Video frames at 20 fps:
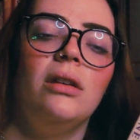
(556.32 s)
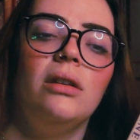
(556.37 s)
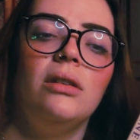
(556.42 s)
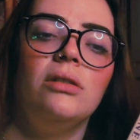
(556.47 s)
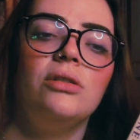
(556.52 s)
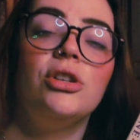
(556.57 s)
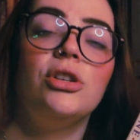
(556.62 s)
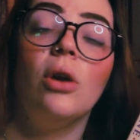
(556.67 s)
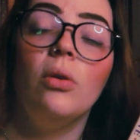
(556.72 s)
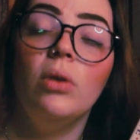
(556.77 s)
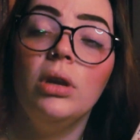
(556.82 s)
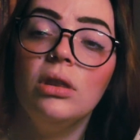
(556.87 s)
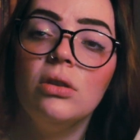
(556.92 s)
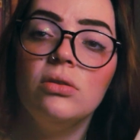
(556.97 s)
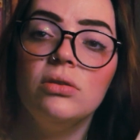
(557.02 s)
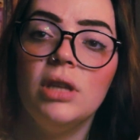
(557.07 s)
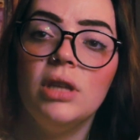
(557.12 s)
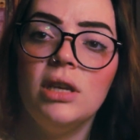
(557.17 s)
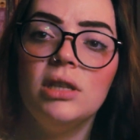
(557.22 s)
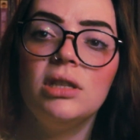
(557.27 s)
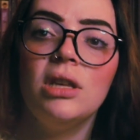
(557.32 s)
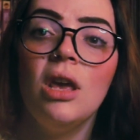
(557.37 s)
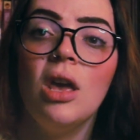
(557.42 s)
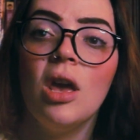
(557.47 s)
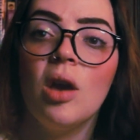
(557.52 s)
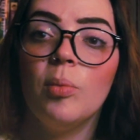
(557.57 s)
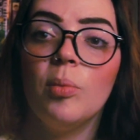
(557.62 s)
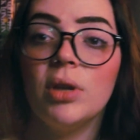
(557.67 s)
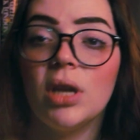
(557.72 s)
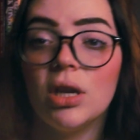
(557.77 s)
showing those things,
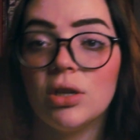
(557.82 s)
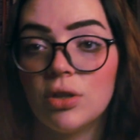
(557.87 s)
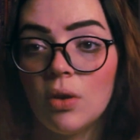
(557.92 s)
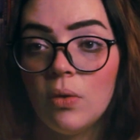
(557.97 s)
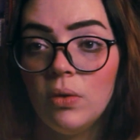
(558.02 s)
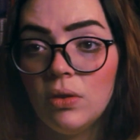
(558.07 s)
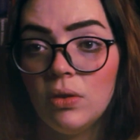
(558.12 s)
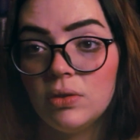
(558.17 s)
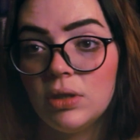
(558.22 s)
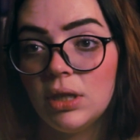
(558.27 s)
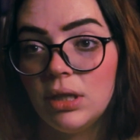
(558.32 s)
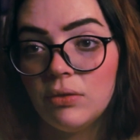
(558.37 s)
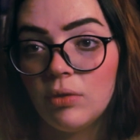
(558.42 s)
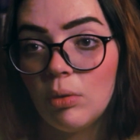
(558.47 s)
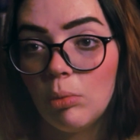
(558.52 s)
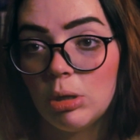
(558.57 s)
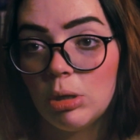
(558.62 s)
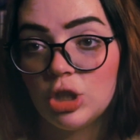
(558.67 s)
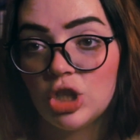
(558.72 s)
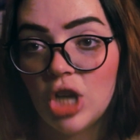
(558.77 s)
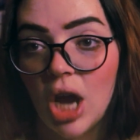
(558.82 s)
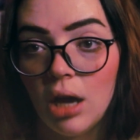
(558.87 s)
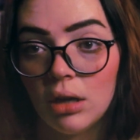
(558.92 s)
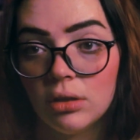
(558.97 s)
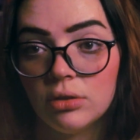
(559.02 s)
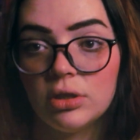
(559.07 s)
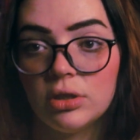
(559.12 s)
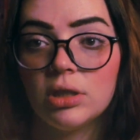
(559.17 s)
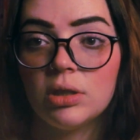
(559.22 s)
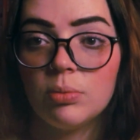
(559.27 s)
but at showing those things from a
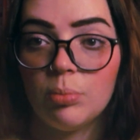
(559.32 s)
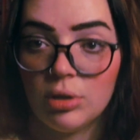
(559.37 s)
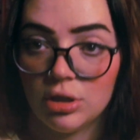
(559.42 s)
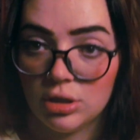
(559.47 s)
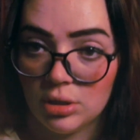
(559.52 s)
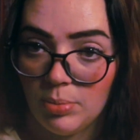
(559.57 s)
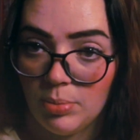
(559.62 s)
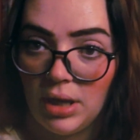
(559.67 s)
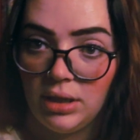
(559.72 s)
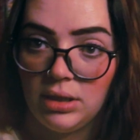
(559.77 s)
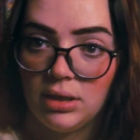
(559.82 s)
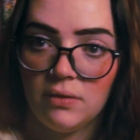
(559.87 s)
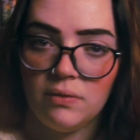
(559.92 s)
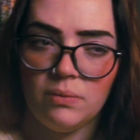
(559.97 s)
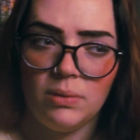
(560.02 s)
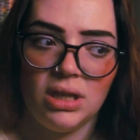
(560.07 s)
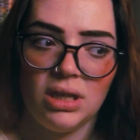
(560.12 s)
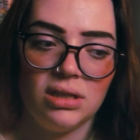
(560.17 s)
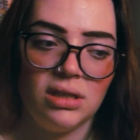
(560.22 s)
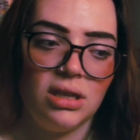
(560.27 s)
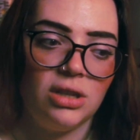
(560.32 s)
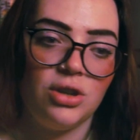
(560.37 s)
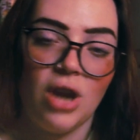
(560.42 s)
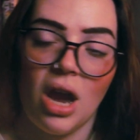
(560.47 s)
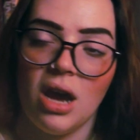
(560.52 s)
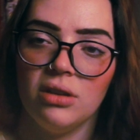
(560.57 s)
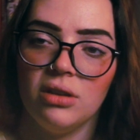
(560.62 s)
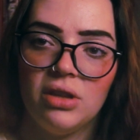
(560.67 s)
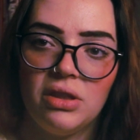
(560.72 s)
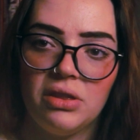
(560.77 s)
child's perspective, because the
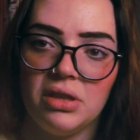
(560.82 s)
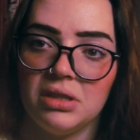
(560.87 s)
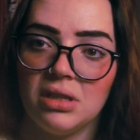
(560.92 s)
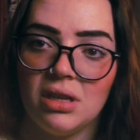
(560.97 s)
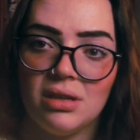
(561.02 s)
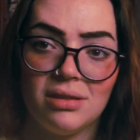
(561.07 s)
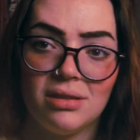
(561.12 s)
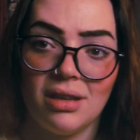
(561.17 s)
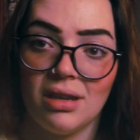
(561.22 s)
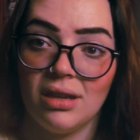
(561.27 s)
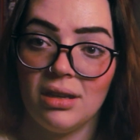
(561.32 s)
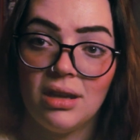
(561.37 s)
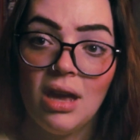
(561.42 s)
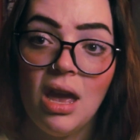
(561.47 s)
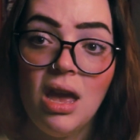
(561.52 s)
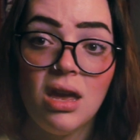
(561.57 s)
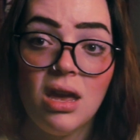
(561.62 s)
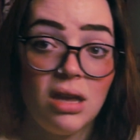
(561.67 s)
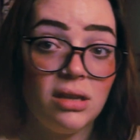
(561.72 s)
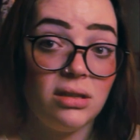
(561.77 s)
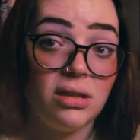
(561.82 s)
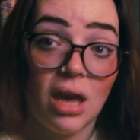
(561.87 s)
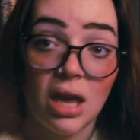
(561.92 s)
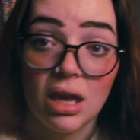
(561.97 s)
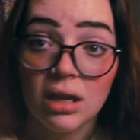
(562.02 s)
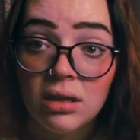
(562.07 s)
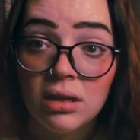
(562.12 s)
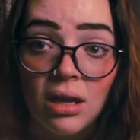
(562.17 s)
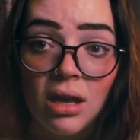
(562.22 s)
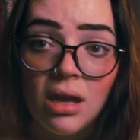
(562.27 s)
child in this is like
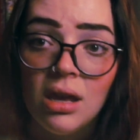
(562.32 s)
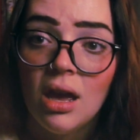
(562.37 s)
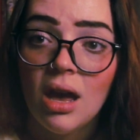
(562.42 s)
10,